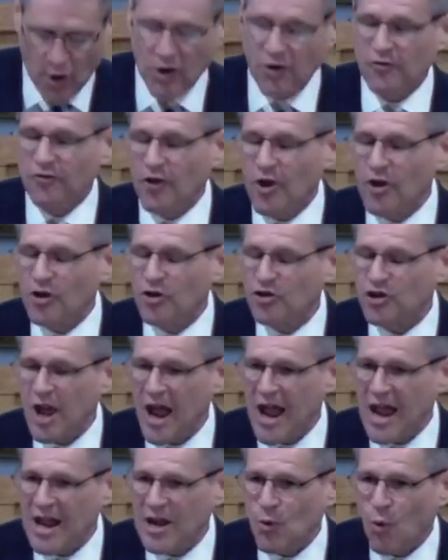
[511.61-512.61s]
verse
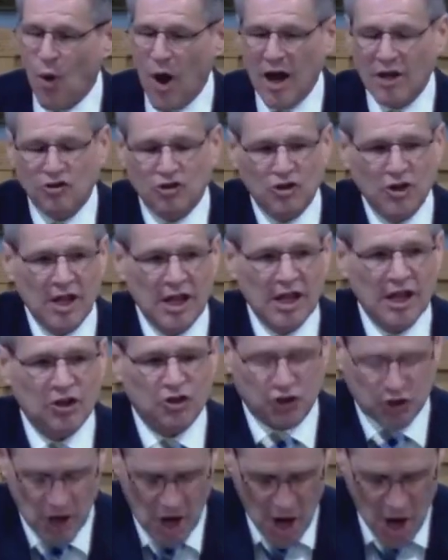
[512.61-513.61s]
8. Watch this.
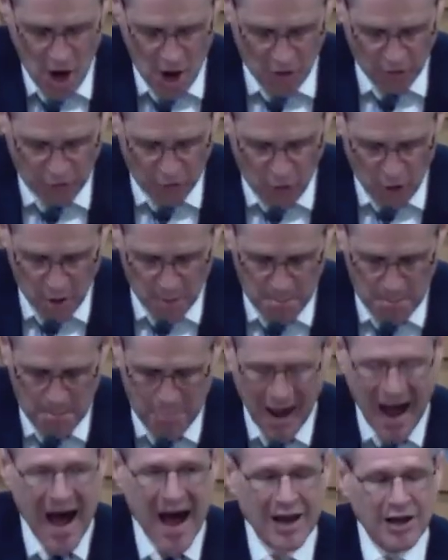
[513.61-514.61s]
For
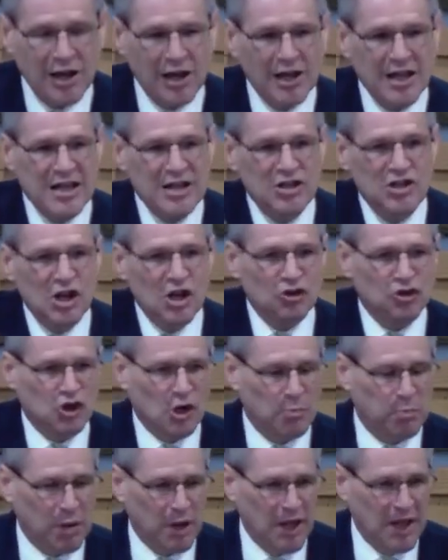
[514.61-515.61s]
bodily
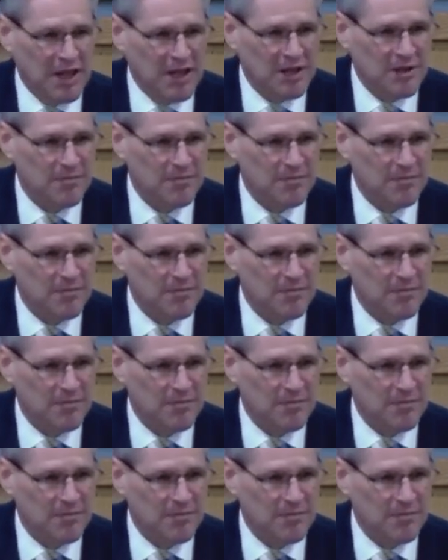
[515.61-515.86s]
discipline